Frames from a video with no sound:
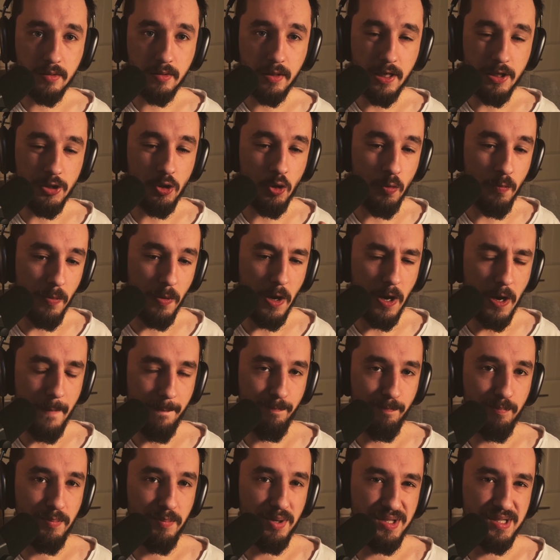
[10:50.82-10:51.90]
a Doombot
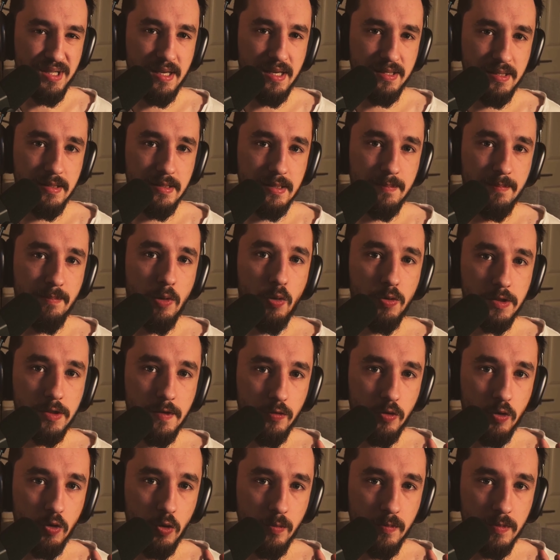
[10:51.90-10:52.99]
possesses most
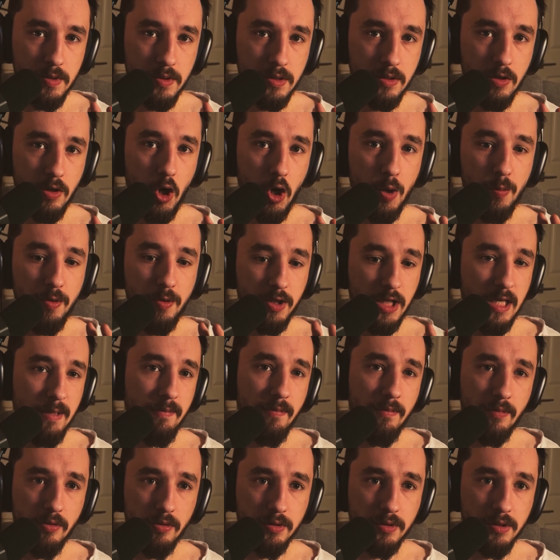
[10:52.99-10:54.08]
of Doom's armor
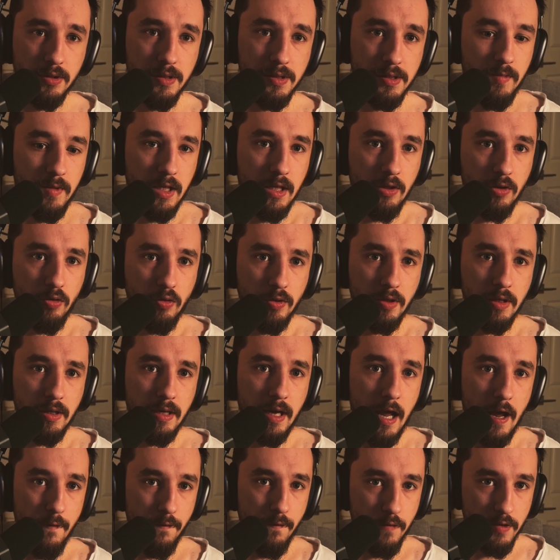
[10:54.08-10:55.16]
capabilities, including
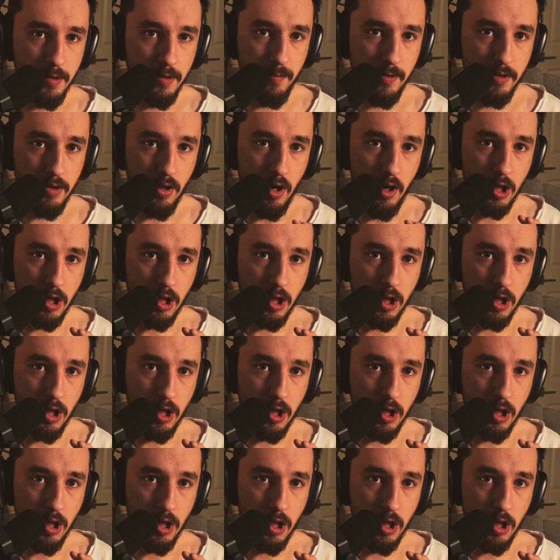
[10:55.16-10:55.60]
everything we talked